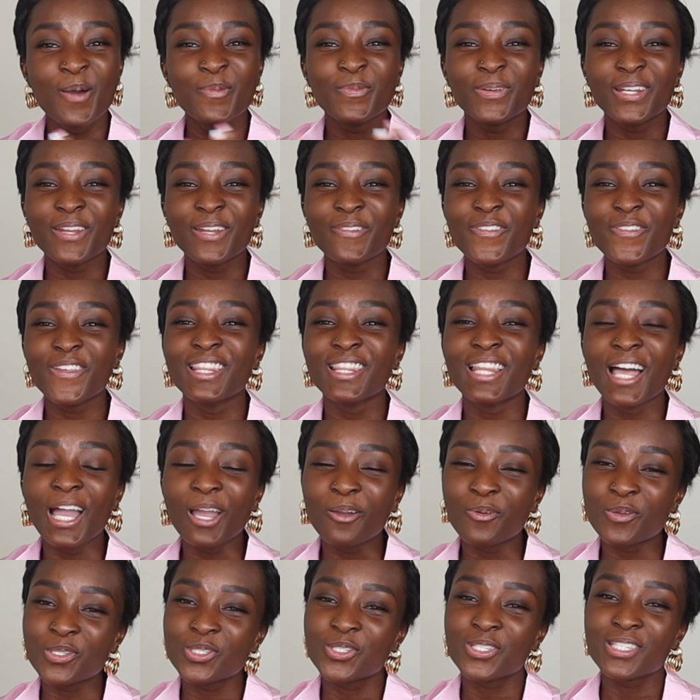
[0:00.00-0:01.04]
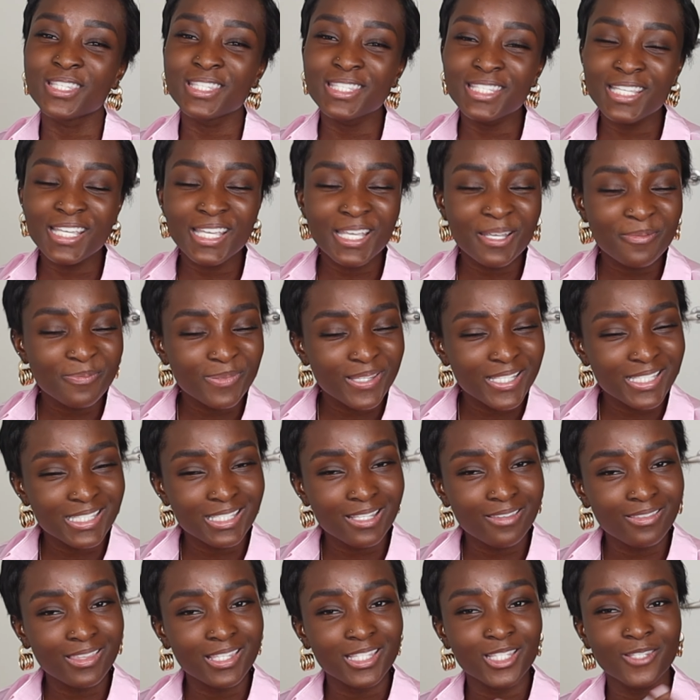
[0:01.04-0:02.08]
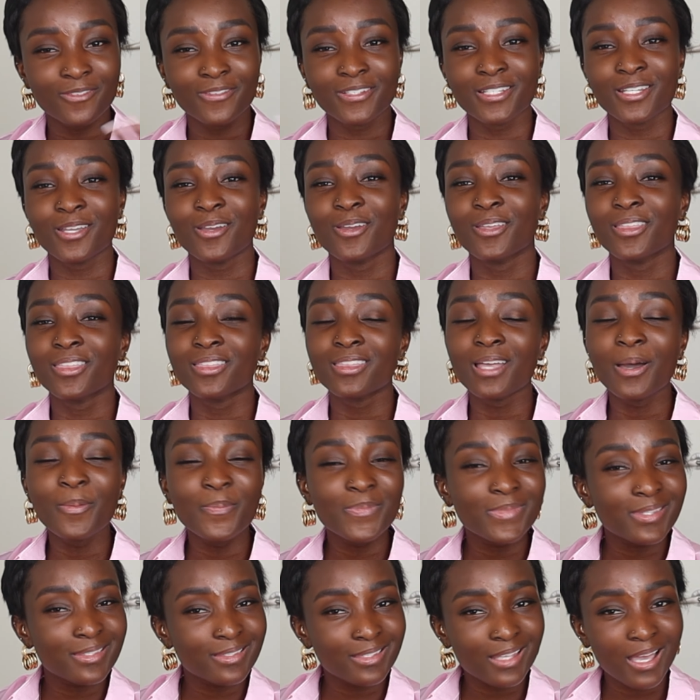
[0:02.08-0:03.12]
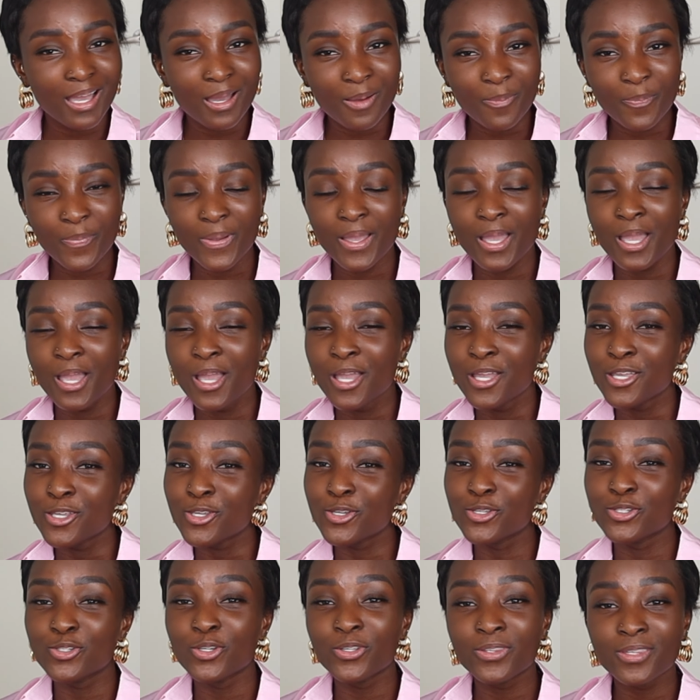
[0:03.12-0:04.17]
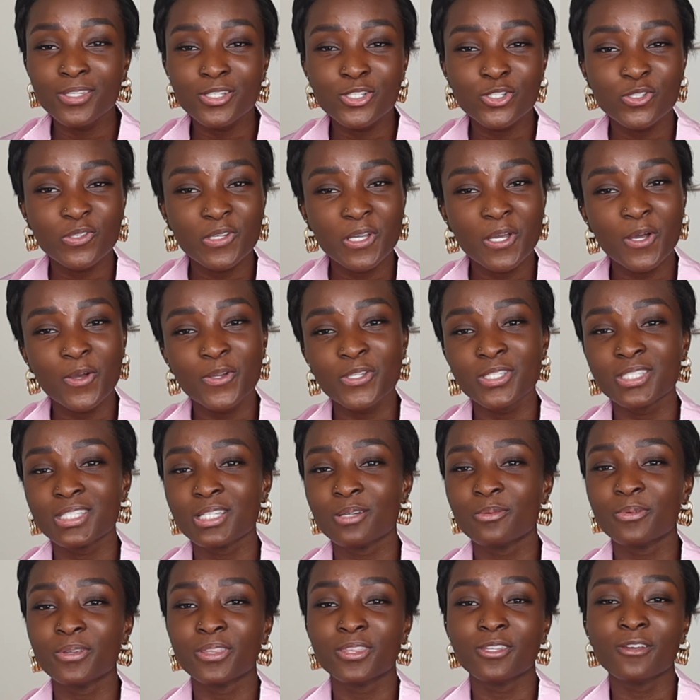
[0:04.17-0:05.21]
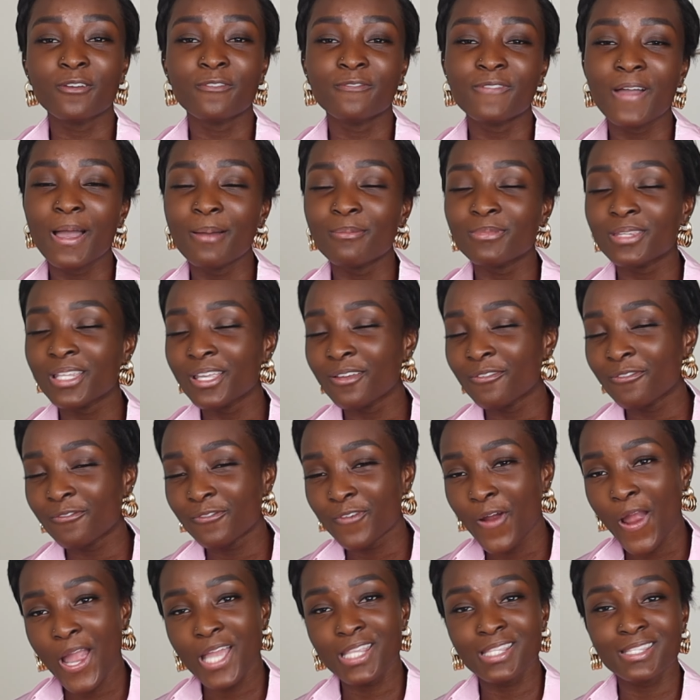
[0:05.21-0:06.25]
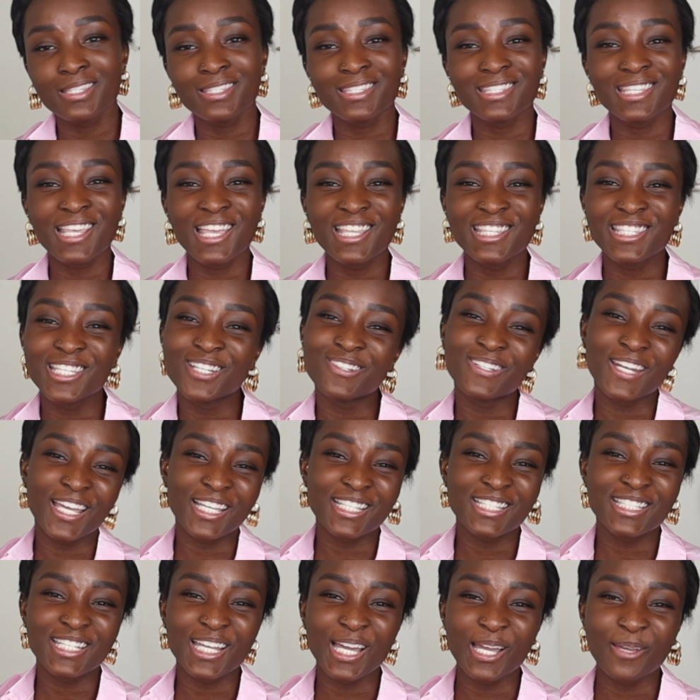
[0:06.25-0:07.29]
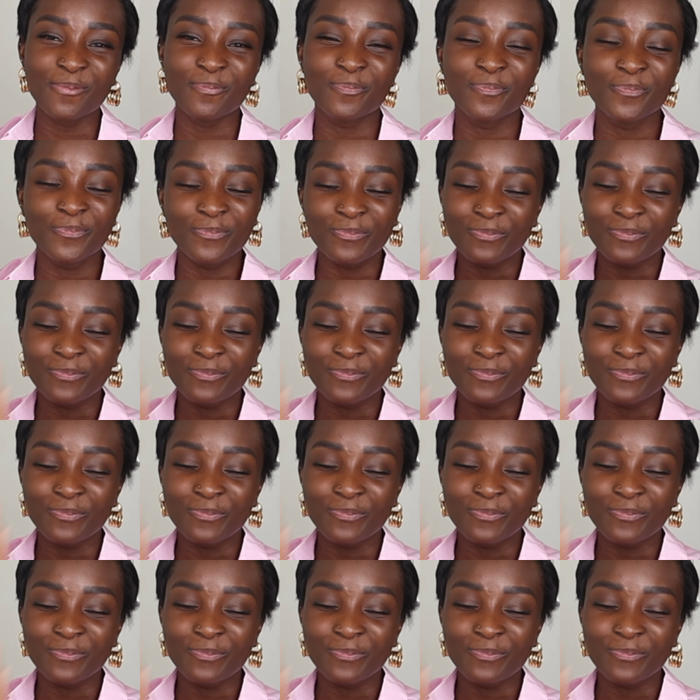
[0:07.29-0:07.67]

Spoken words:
But if you like what you see, please give this video a thumbs up. You know the drill. Share with your family, friends. Till next time.